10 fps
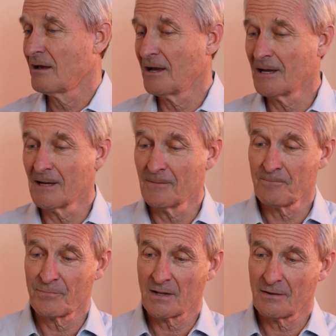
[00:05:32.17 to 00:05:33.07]

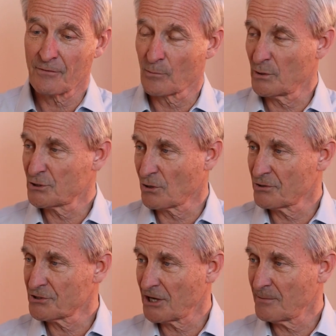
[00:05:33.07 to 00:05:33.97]
from a
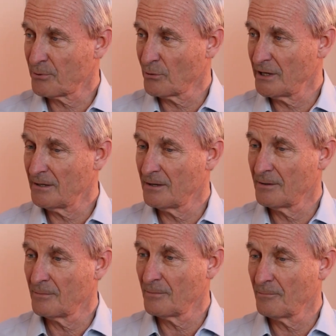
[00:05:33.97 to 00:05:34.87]
return standpoint.
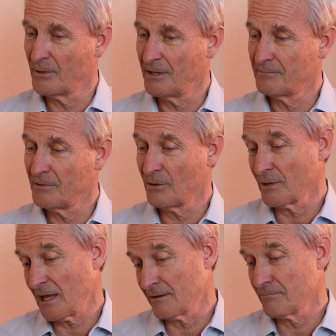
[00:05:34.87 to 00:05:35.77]
But,
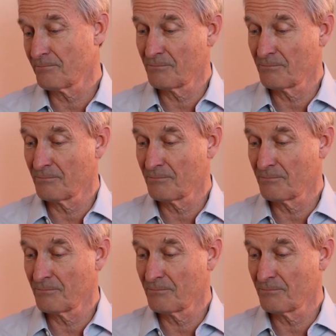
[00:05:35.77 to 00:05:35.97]
again,